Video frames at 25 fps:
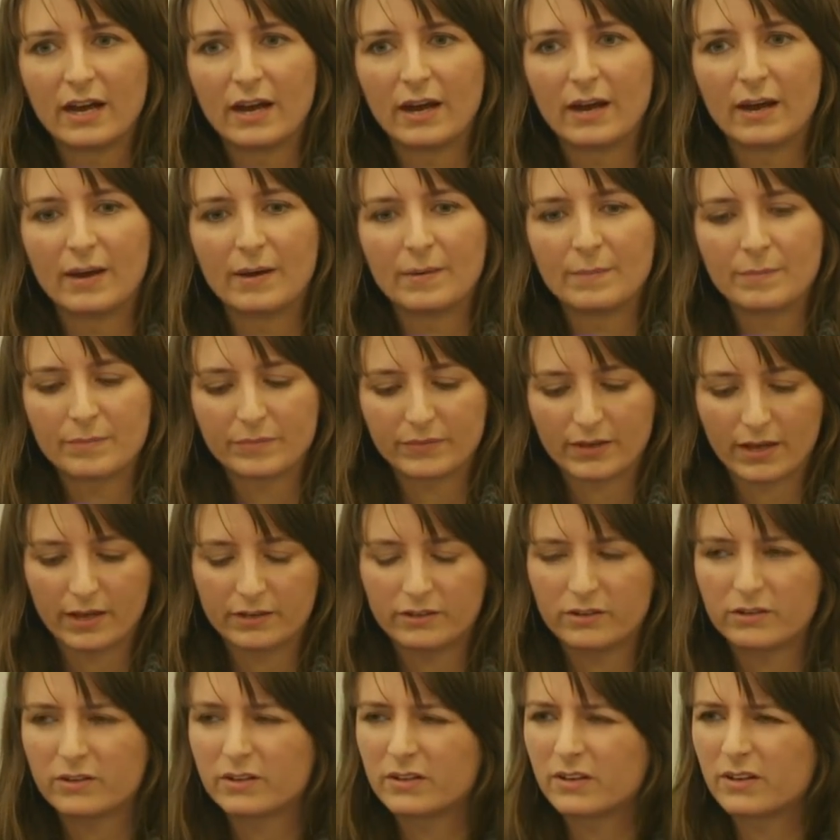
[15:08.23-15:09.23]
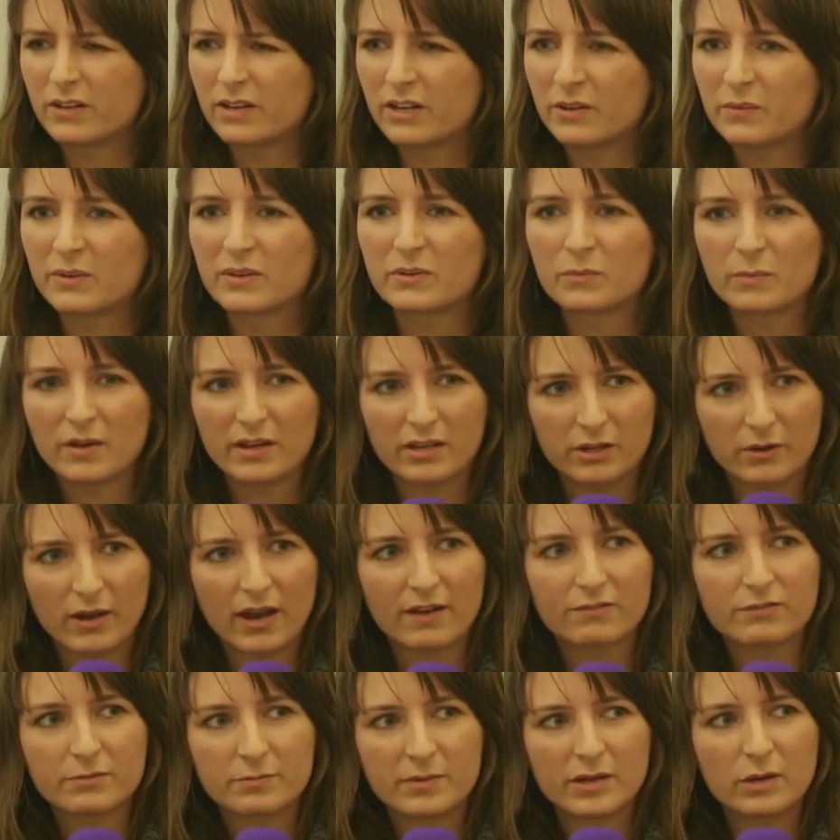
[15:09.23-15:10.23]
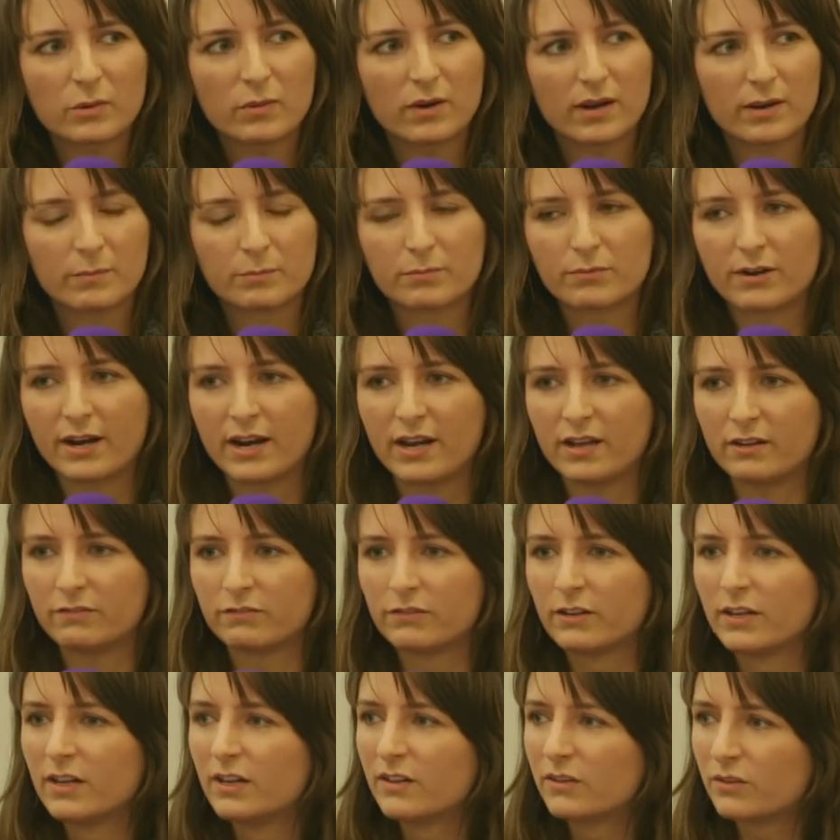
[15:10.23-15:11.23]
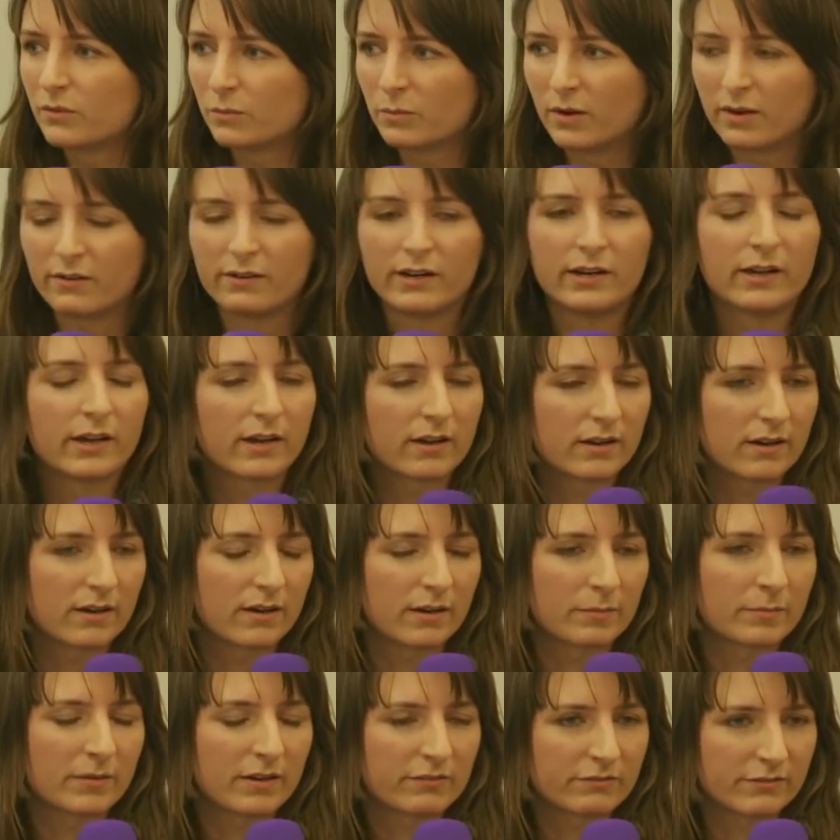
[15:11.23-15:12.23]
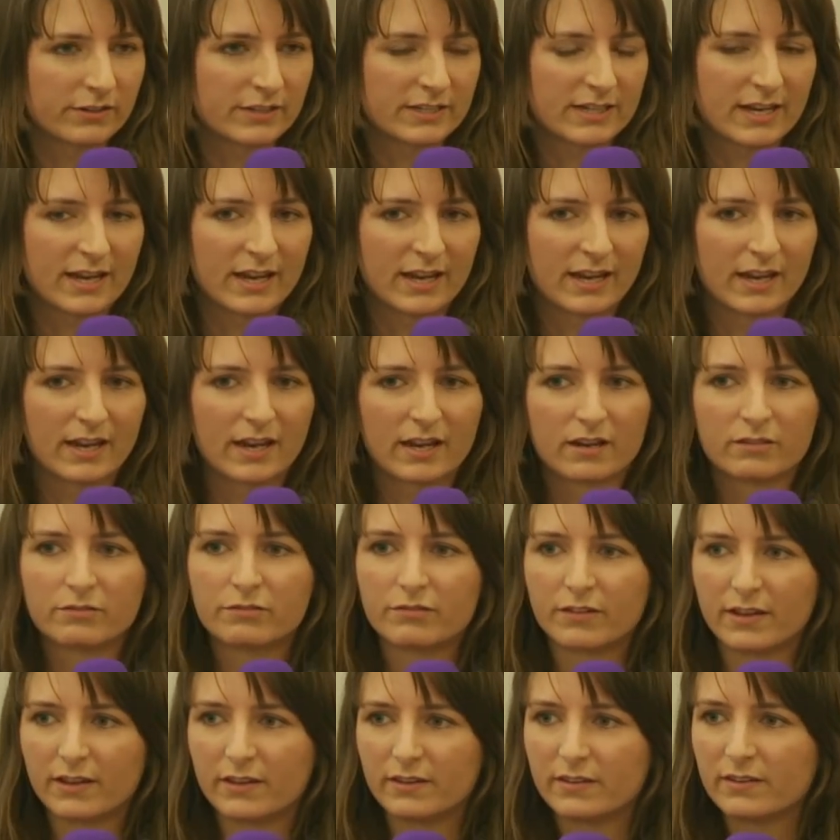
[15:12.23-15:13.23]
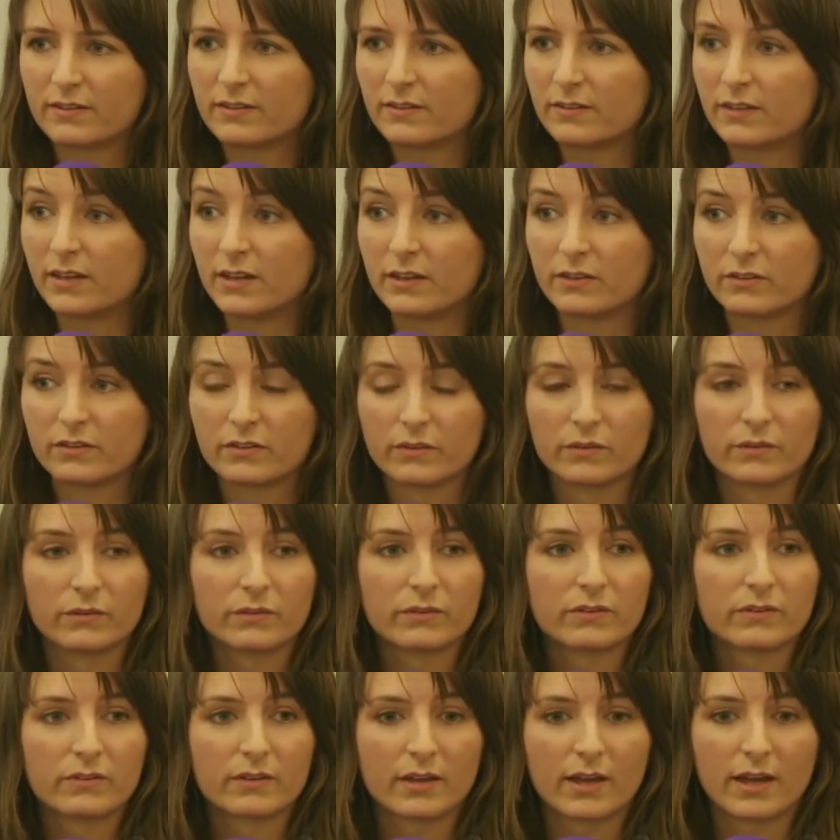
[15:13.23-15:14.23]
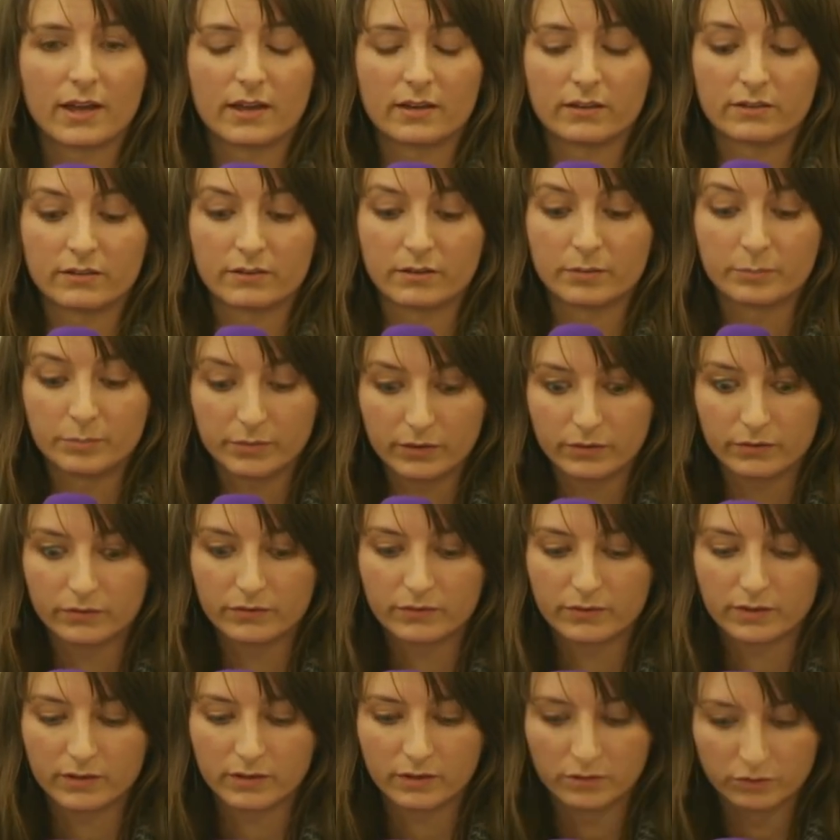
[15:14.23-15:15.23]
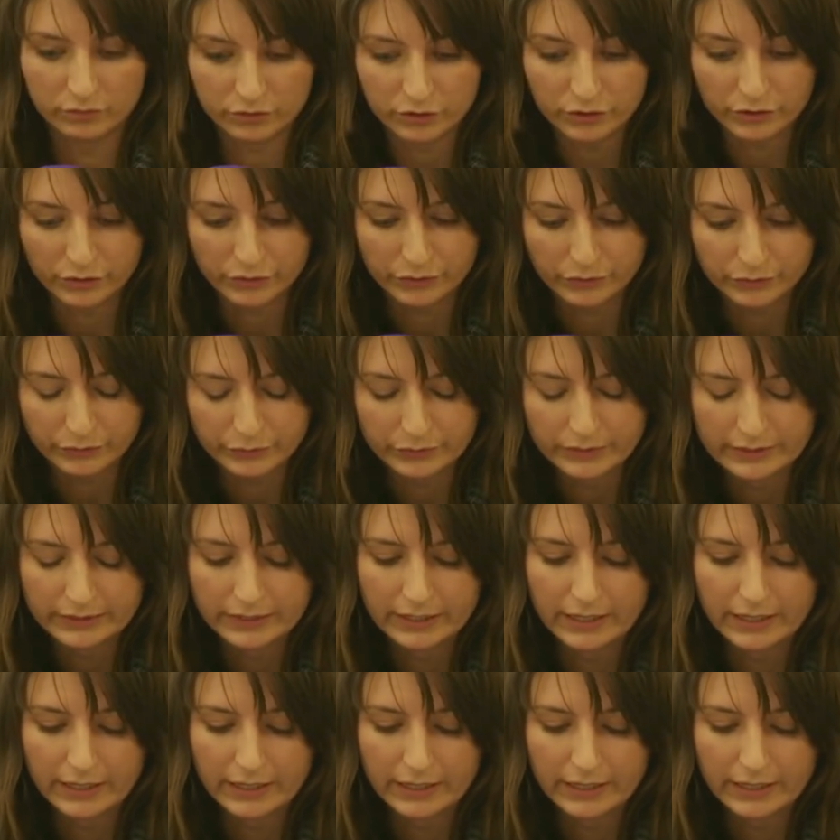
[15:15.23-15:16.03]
And you could argue as well, you have to be quite brave to wear a niqab every day and face the insults and abuse that you do.